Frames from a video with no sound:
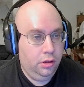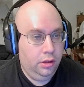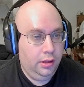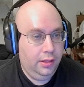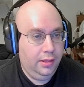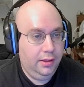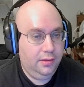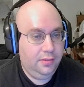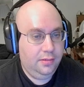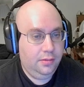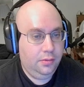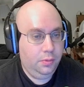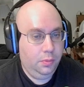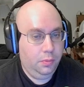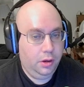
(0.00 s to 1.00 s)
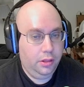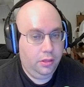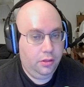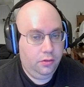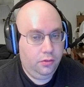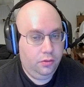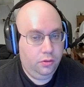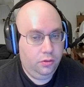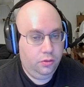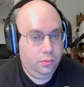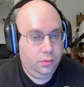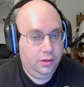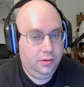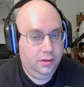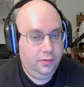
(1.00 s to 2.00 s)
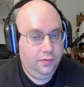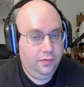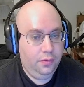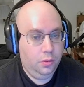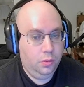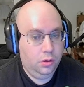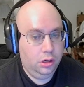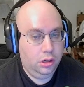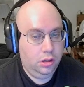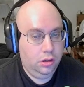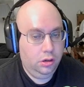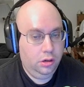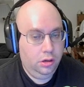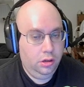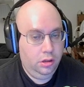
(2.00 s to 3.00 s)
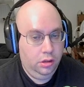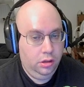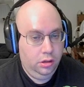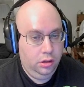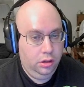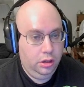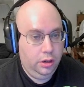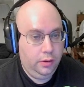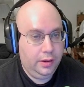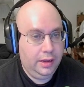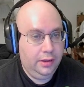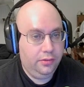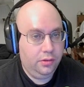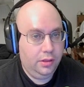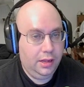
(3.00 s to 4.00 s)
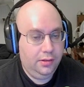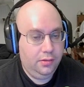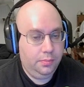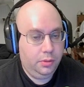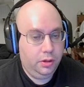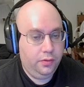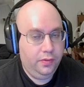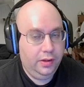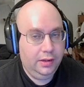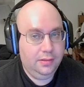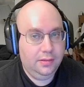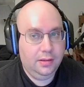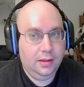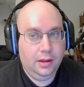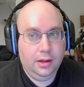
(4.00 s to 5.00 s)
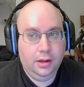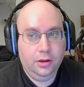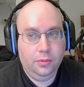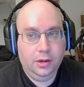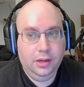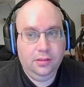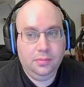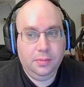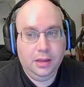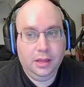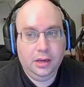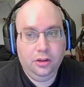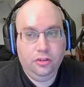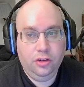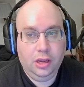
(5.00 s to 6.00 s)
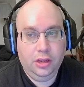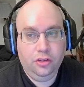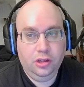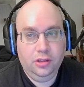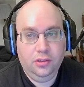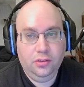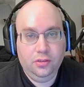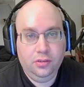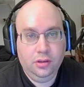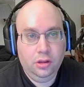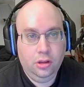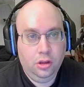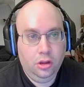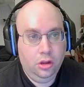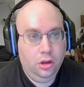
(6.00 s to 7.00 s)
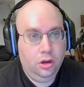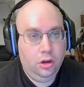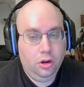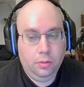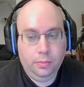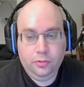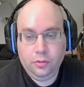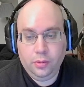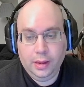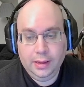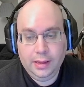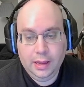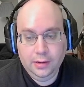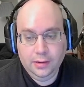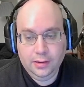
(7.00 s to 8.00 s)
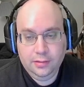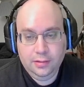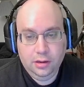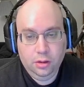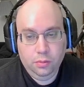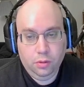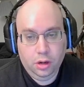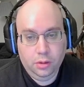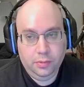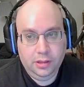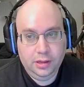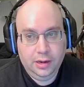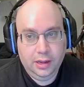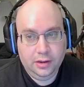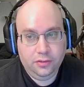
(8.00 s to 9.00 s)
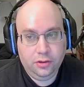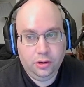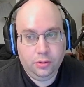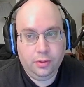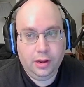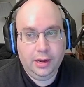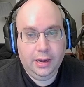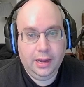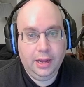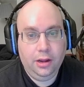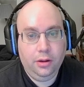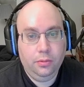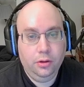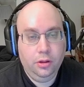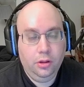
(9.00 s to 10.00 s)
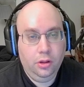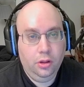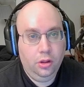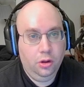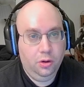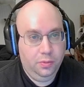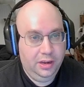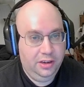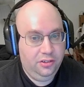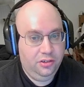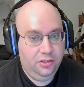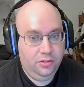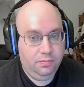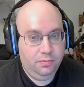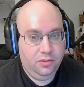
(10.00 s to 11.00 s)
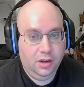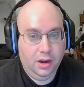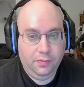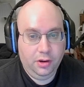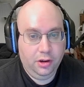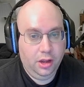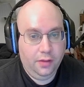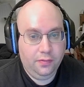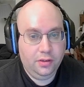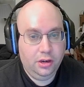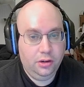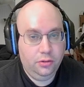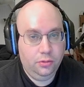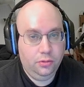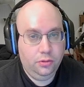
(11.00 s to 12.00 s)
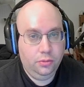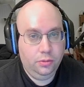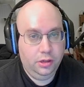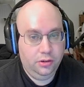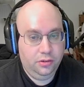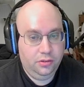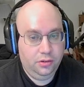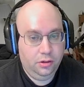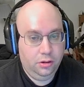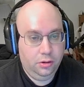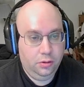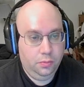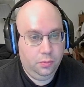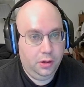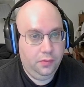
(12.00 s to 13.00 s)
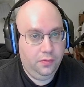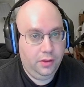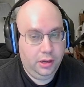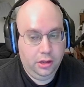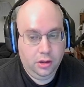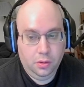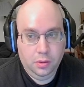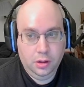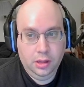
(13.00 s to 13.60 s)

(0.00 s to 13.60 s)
this, we want 24. Okay, so that's perfect. Do I need to make any changes? Nope, so I can continue on with the next year right now, which it's not very often I do 2 years in one video,